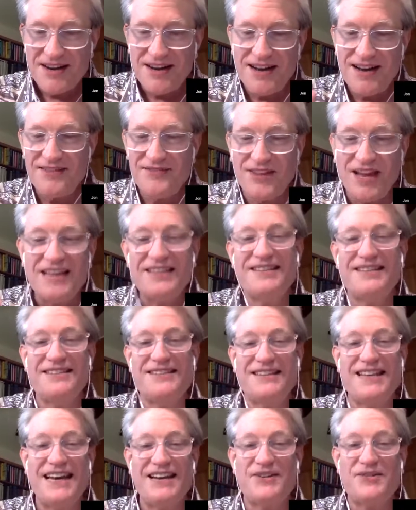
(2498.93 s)
I
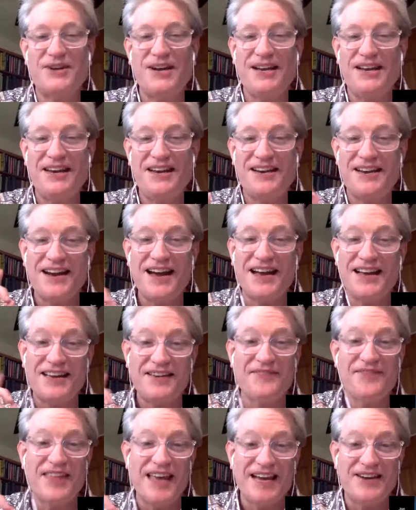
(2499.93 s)
license that training and I
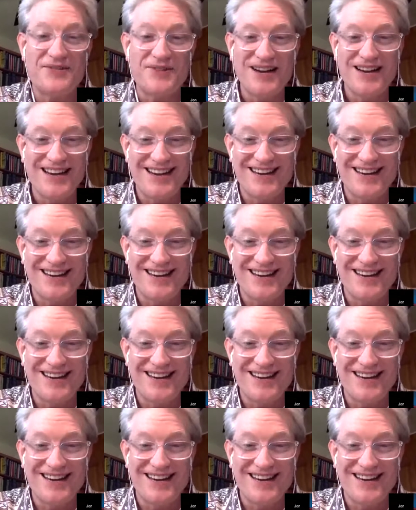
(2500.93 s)
give that training.